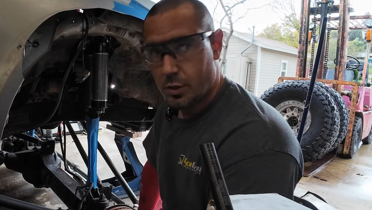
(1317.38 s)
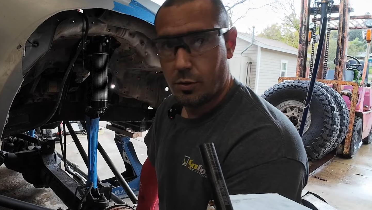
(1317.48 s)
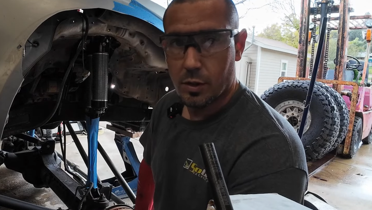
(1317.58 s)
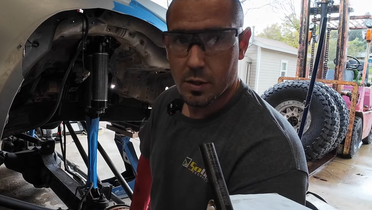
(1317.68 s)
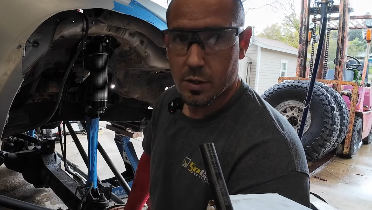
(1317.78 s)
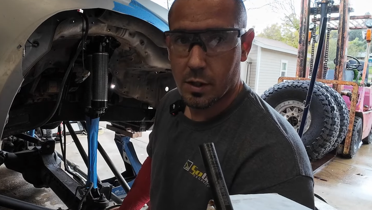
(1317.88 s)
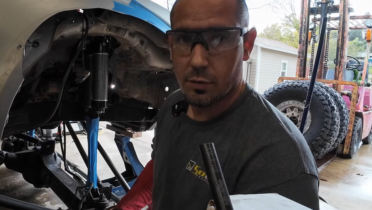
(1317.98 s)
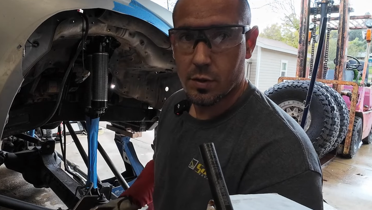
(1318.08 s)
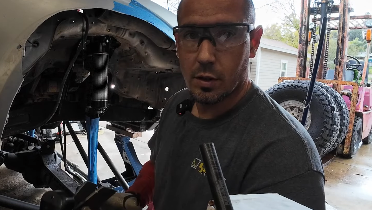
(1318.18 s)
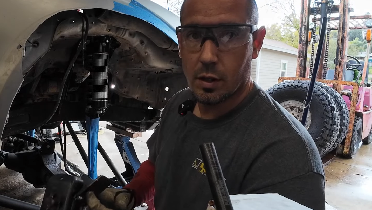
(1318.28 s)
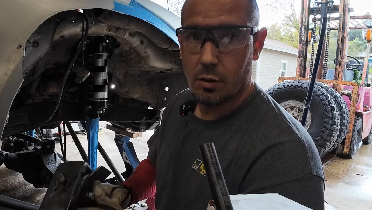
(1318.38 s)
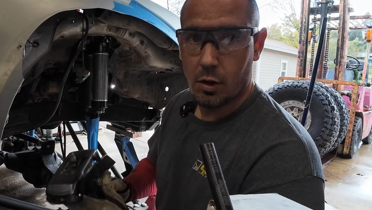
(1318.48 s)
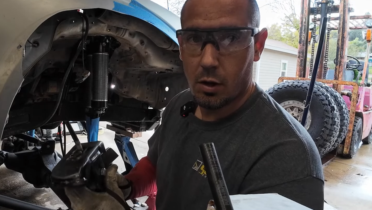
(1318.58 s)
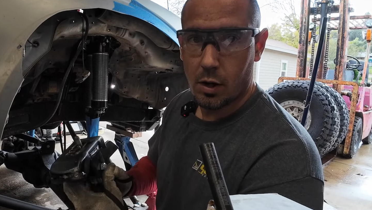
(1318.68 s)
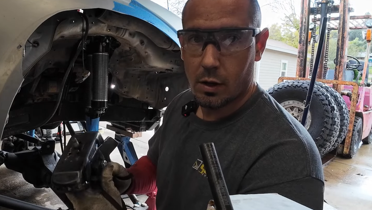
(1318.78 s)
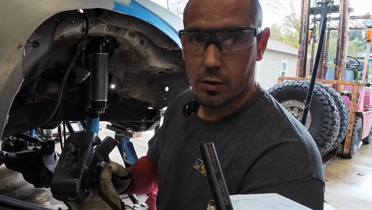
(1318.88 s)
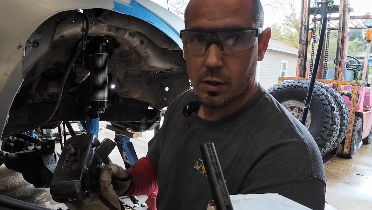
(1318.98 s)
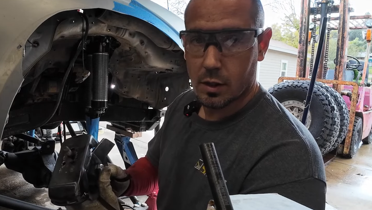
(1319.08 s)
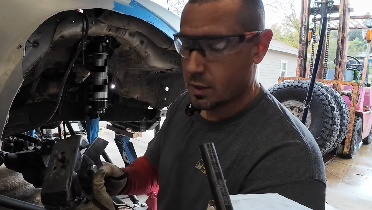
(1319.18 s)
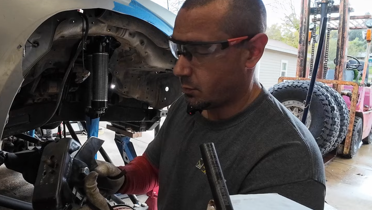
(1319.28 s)
do this stuff so that you know how it's
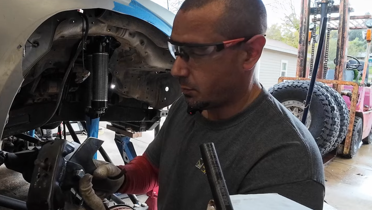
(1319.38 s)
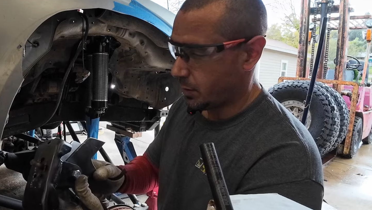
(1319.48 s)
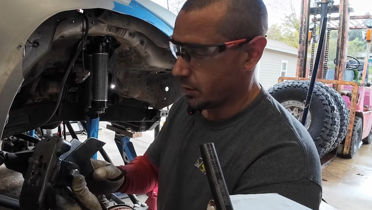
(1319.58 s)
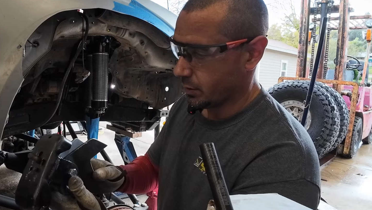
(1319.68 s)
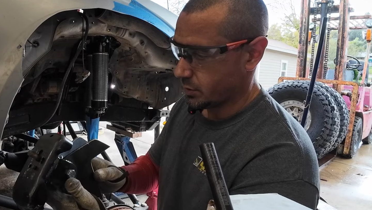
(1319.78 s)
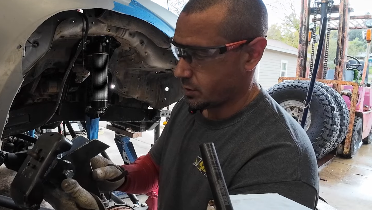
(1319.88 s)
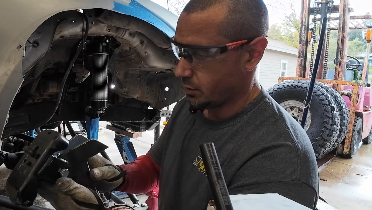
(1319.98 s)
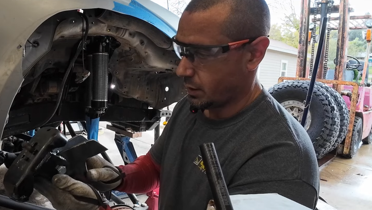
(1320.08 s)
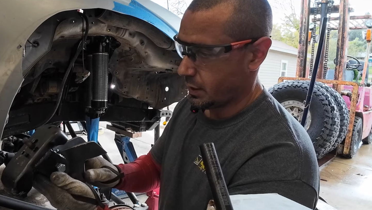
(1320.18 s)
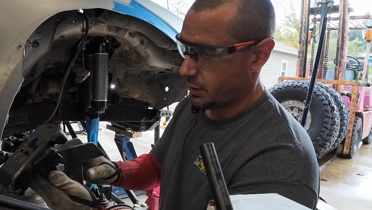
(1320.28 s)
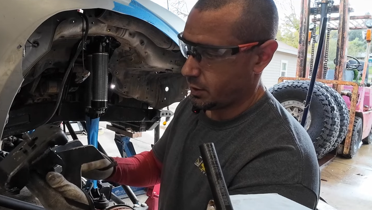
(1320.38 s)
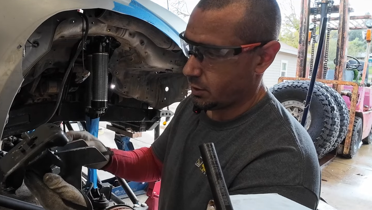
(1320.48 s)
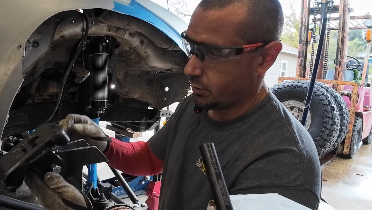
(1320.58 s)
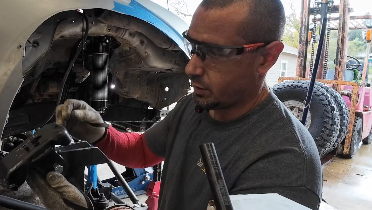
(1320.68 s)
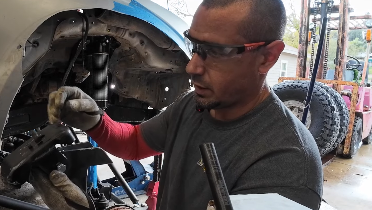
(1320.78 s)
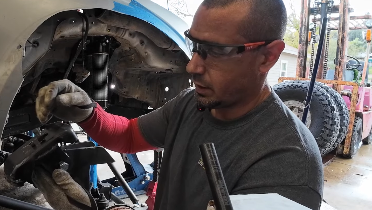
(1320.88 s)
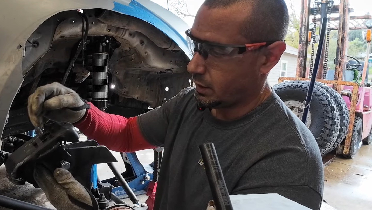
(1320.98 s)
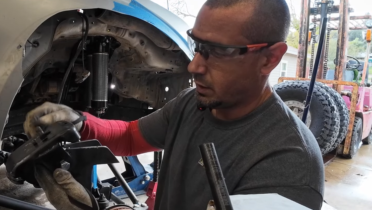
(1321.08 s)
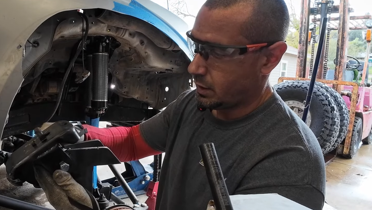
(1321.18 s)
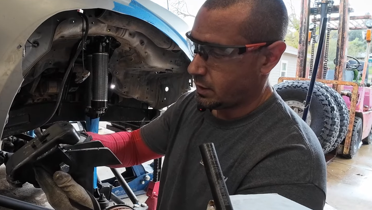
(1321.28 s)
going to come apart. So I know that
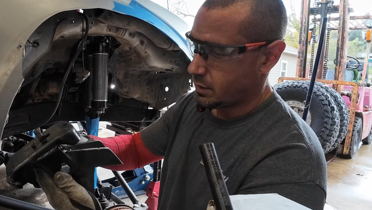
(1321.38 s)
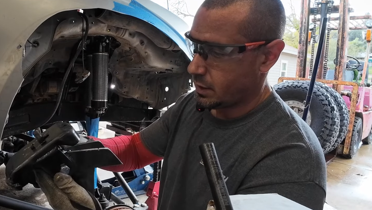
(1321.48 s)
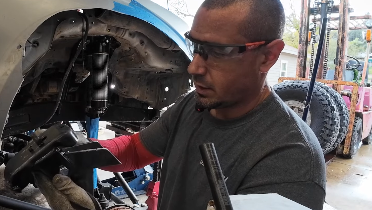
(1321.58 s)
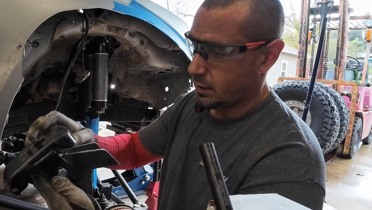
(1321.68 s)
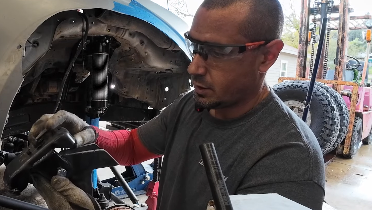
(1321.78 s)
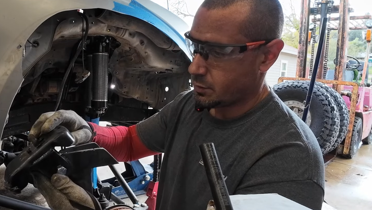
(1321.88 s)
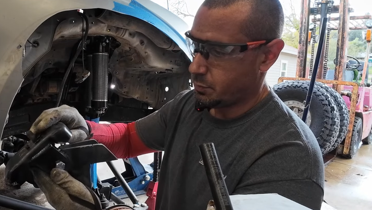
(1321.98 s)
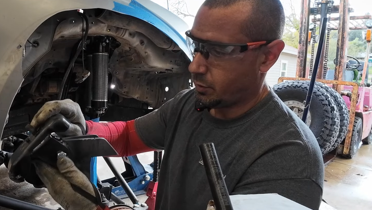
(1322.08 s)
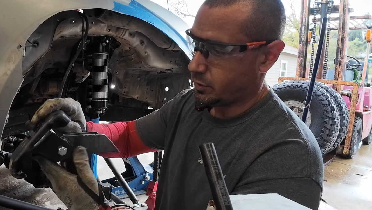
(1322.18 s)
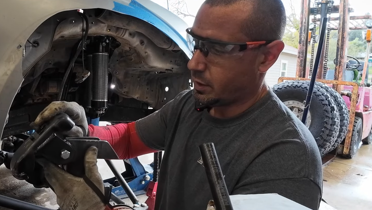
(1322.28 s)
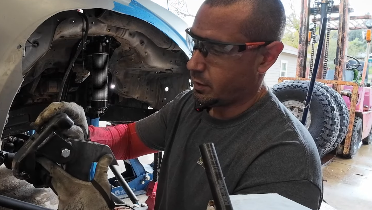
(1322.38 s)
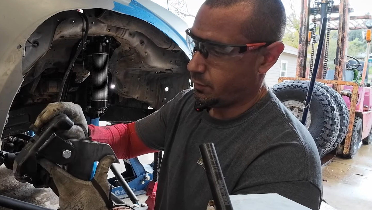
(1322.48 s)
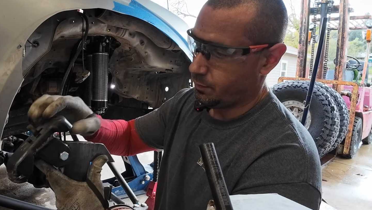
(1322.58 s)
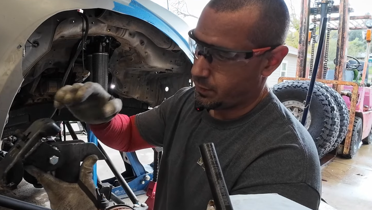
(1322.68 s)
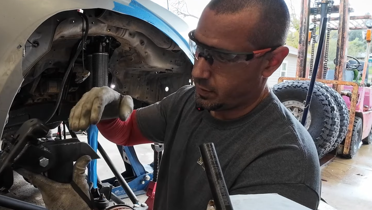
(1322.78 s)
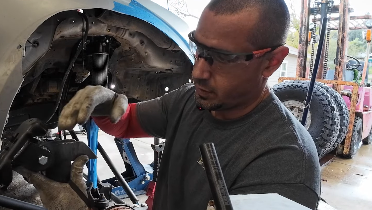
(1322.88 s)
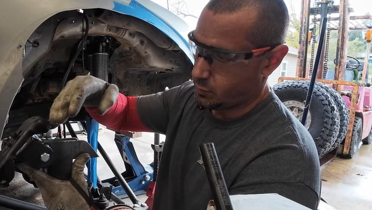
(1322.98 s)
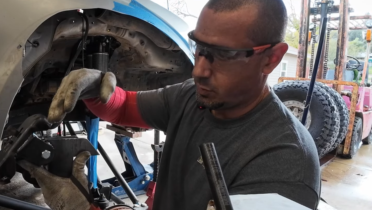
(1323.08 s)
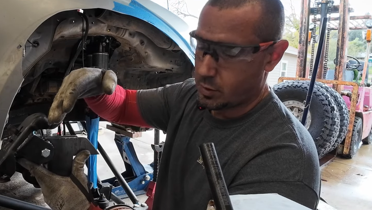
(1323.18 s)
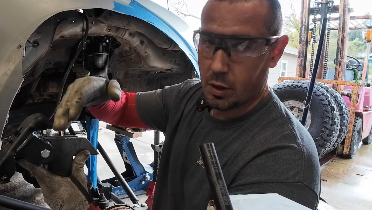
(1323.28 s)
taking this bolt out,
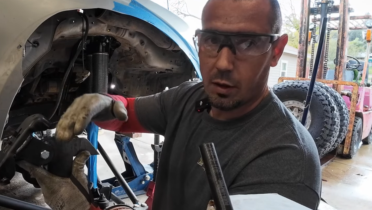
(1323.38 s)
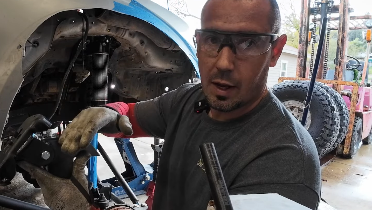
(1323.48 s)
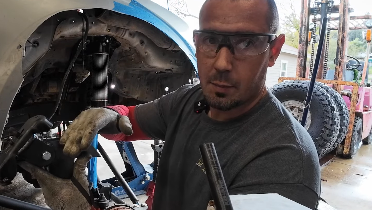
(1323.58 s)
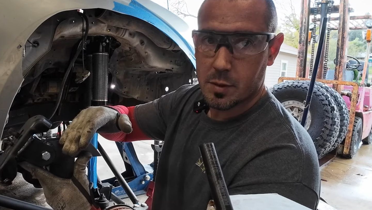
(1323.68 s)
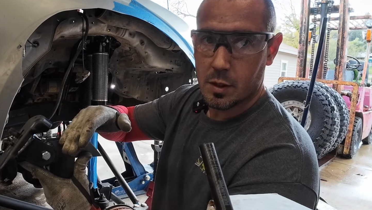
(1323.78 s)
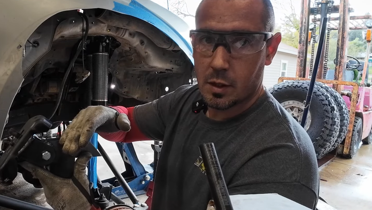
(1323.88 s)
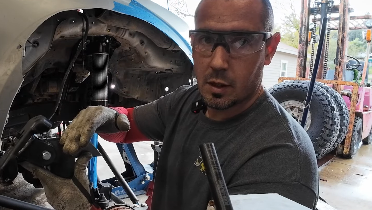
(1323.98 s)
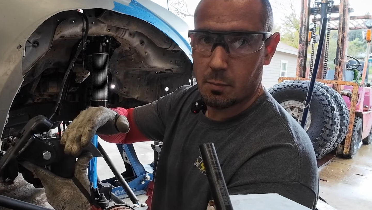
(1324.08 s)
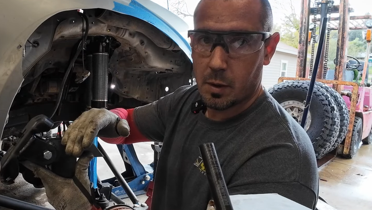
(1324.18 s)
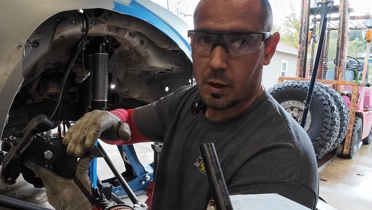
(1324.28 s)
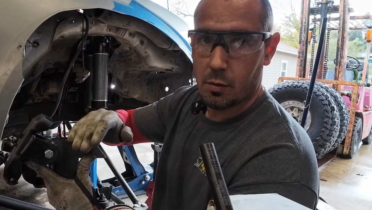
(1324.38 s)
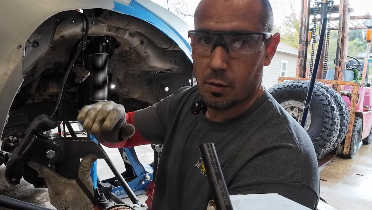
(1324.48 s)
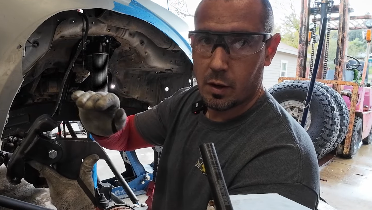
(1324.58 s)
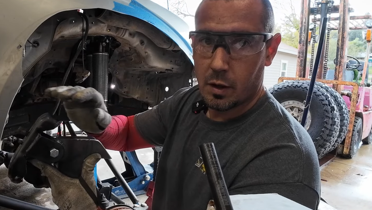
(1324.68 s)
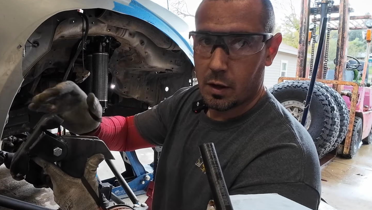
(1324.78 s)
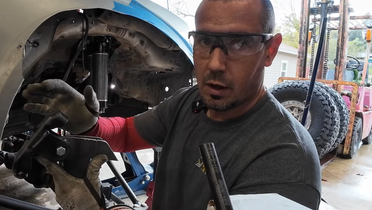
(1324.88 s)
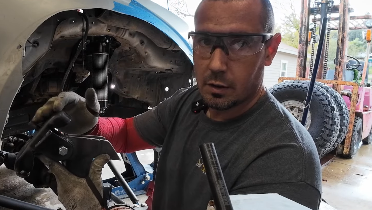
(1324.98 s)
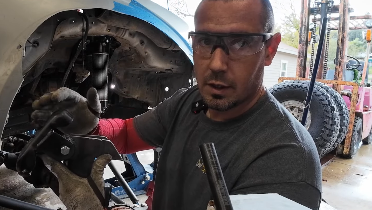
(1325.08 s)
this will collapse into the mount. I'll